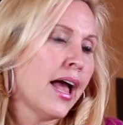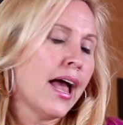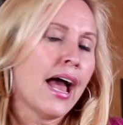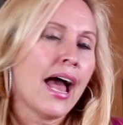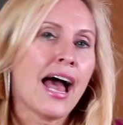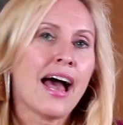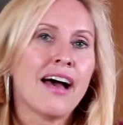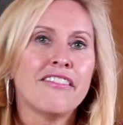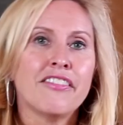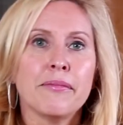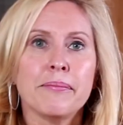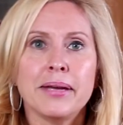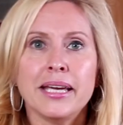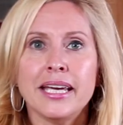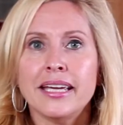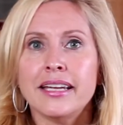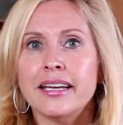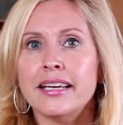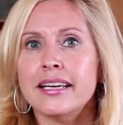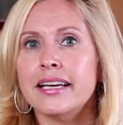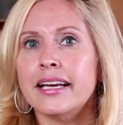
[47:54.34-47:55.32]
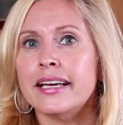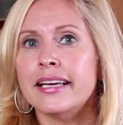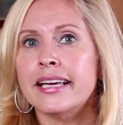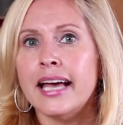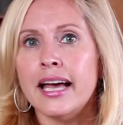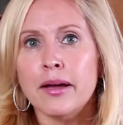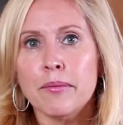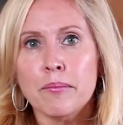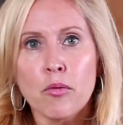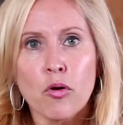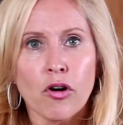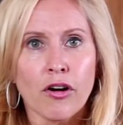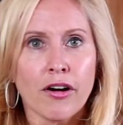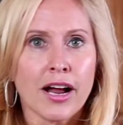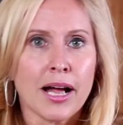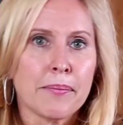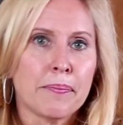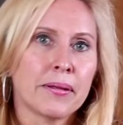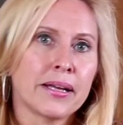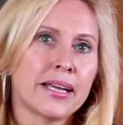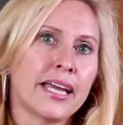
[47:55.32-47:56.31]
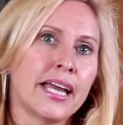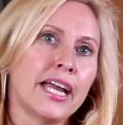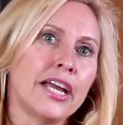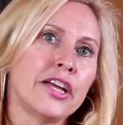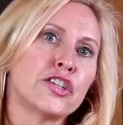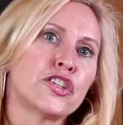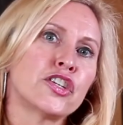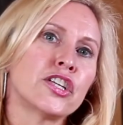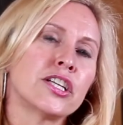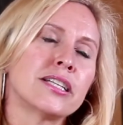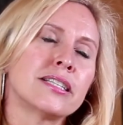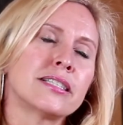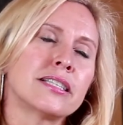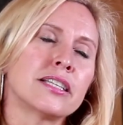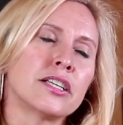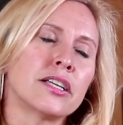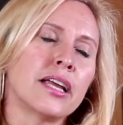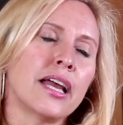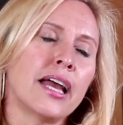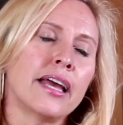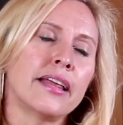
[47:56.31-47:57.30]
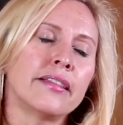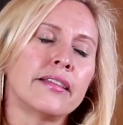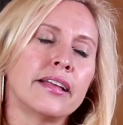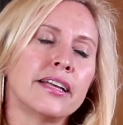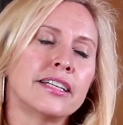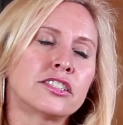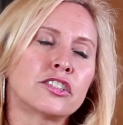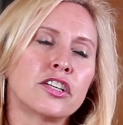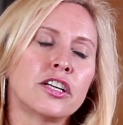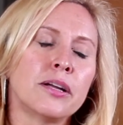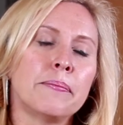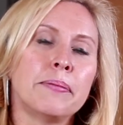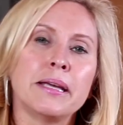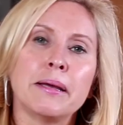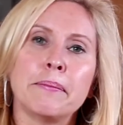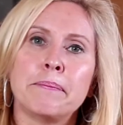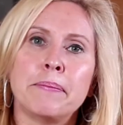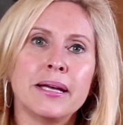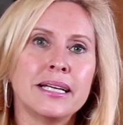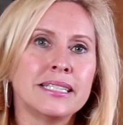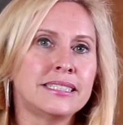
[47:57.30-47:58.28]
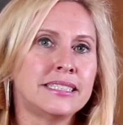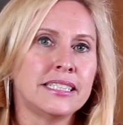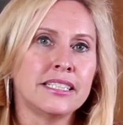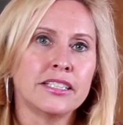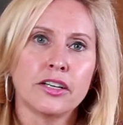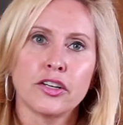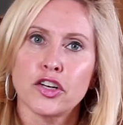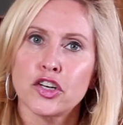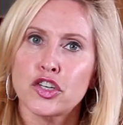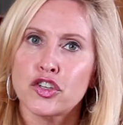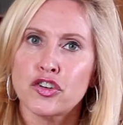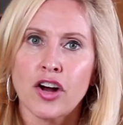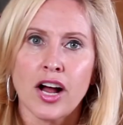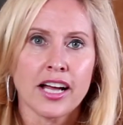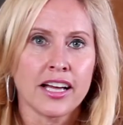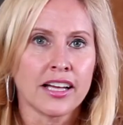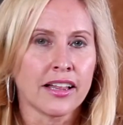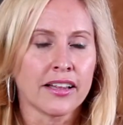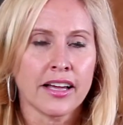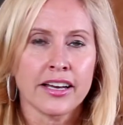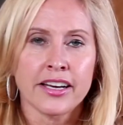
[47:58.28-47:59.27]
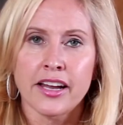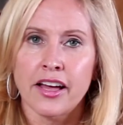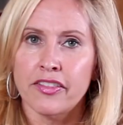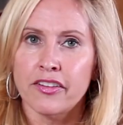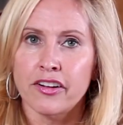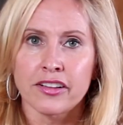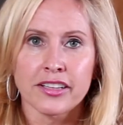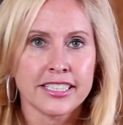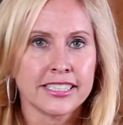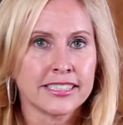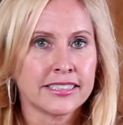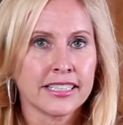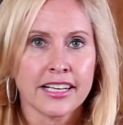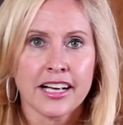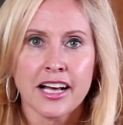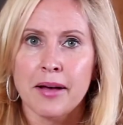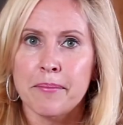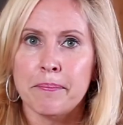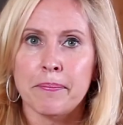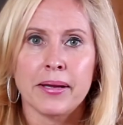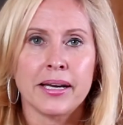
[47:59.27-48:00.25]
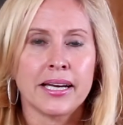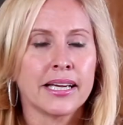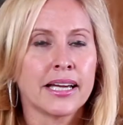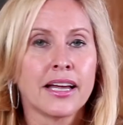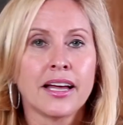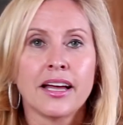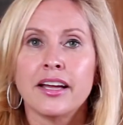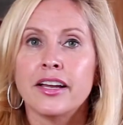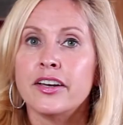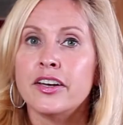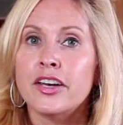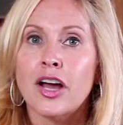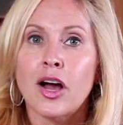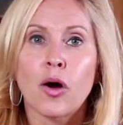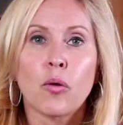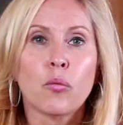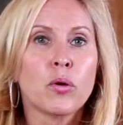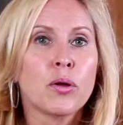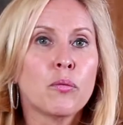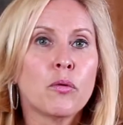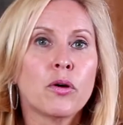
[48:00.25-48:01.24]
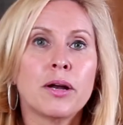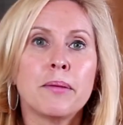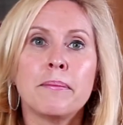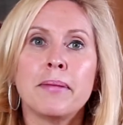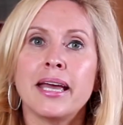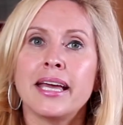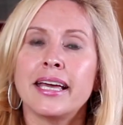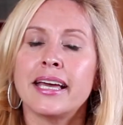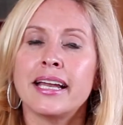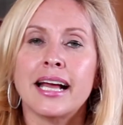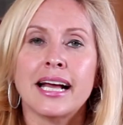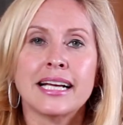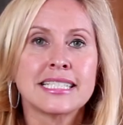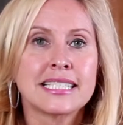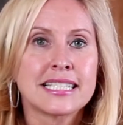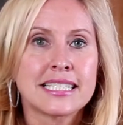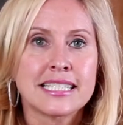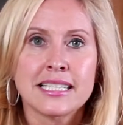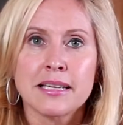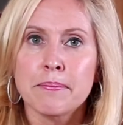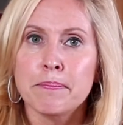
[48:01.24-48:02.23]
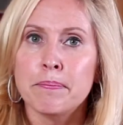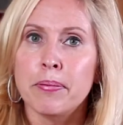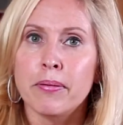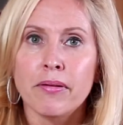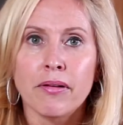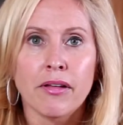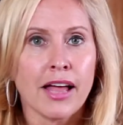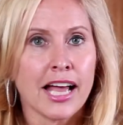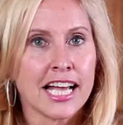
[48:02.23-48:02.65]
have a meeting and get more applications and it's going to be a big deal to try another leasing company. No, we want to make it as simple